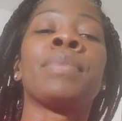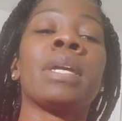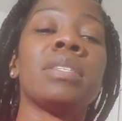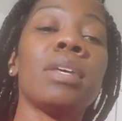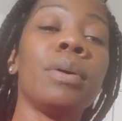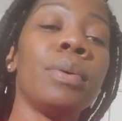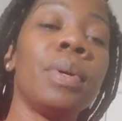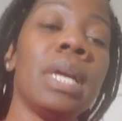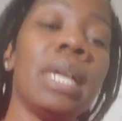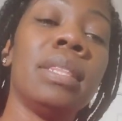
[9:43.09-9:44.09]
So
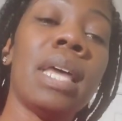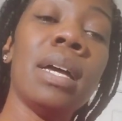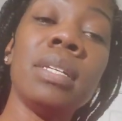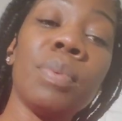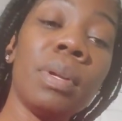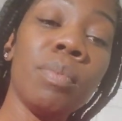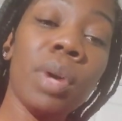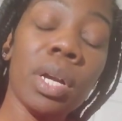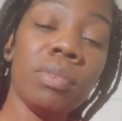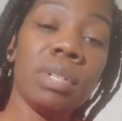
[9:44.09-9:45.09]
that is what I'm
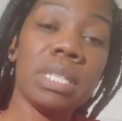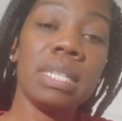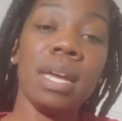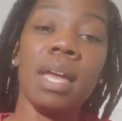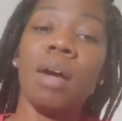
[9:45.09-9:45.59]
working on today.